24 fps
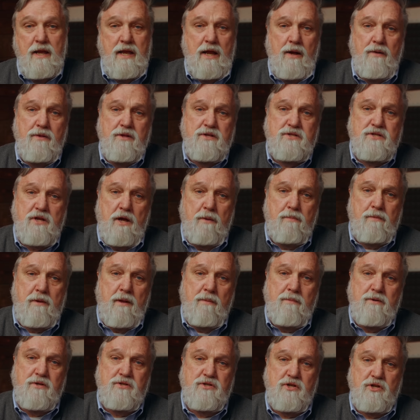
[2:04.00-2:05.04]
Now, in this
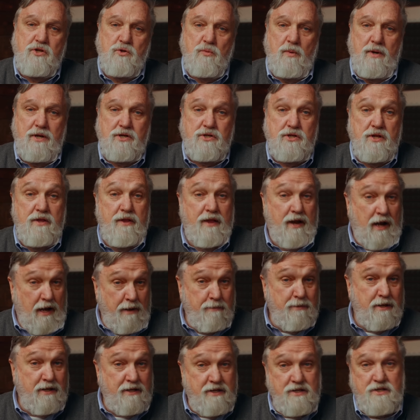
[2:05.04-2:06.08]
upcoming situation that
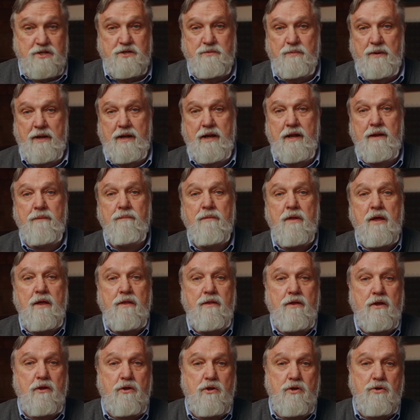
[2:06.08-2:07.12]
I'm anticipating,
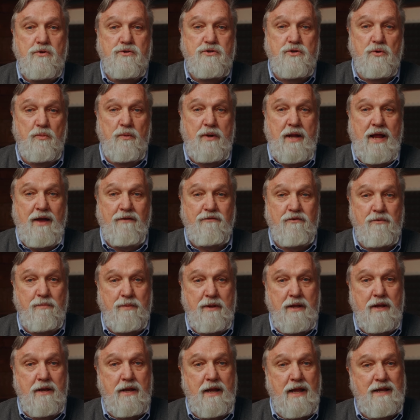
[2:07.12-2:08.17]
the accuser would have to
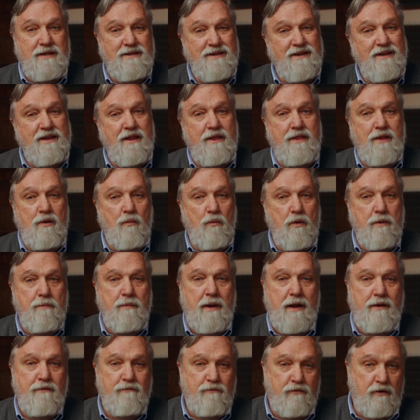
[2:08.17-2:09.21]
be an entity that we
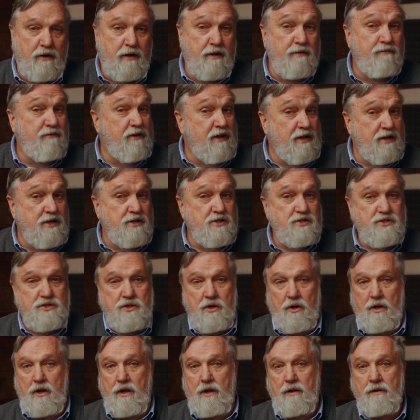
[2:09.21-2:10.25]
might, for convenience,
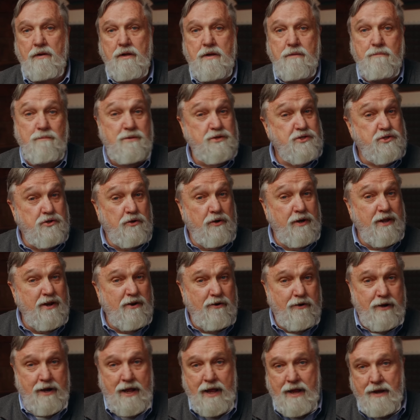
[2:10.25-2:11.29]
call Mr.
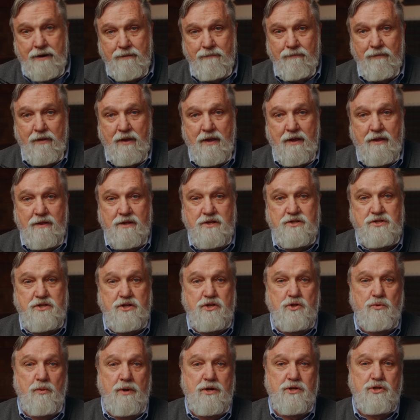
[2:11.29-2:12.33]
Internet. The
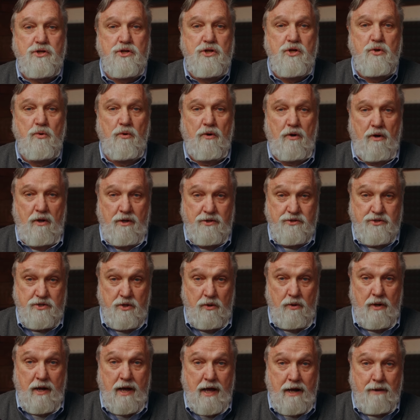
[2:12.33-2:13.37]
situation you are all
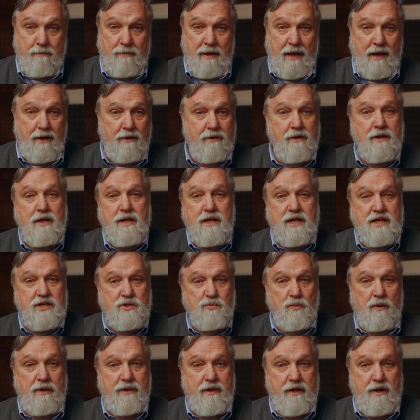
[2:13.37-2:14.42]
so hot about is
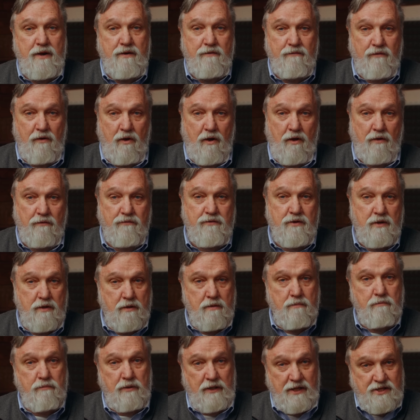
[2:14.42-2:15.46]
one that involved,
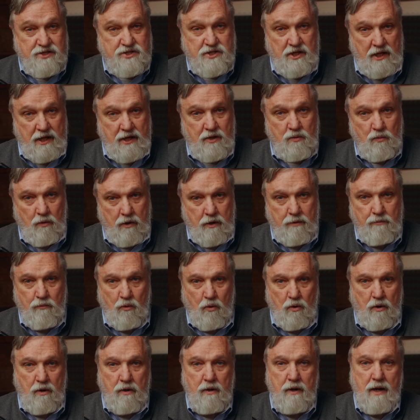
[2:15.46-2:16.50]
please select one or
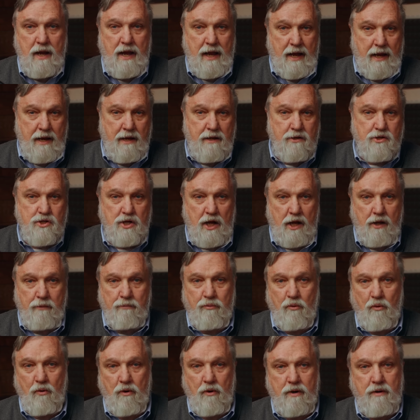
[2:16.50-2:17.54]
more, A, child
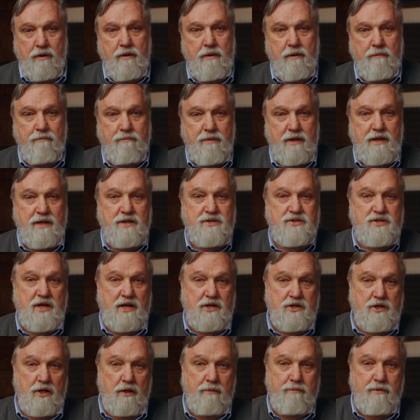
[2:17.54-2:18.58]
porn, B,
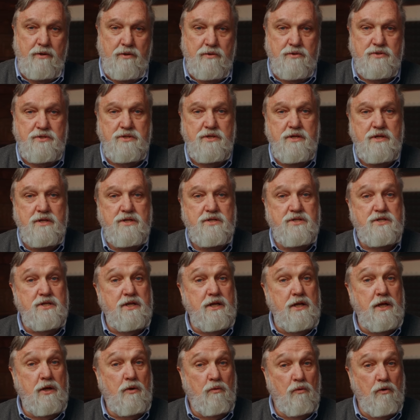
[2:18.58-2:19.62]
sexual abuse,
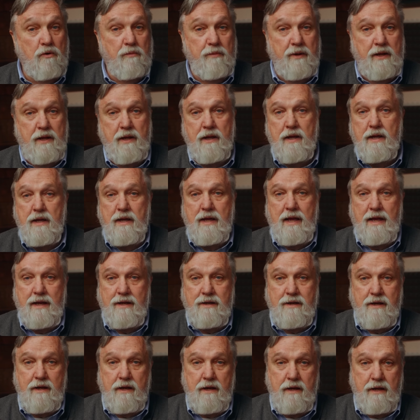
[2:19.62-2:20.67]
C, grooming, and
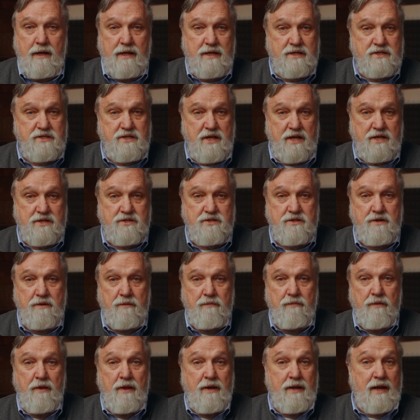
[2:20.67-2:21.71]
D, incest.
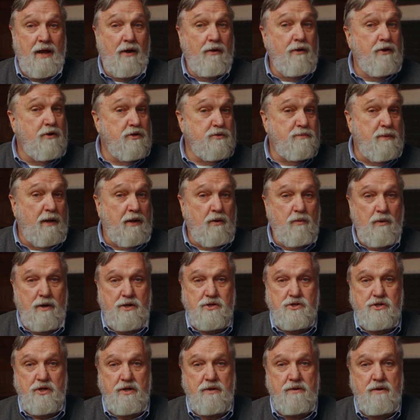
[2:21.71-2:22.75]
Now, here's my
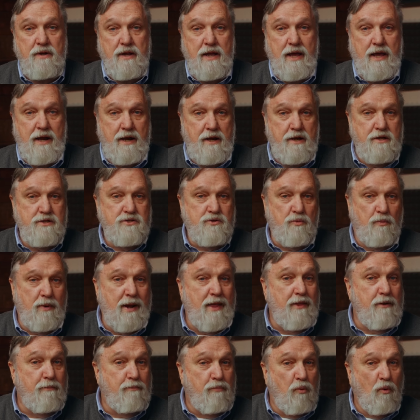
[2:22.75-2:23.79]
question, and it is a
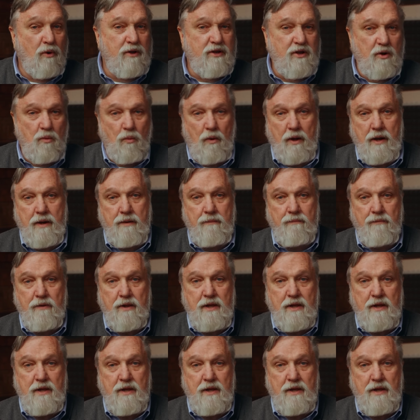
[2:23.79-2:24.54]
rather pointed one.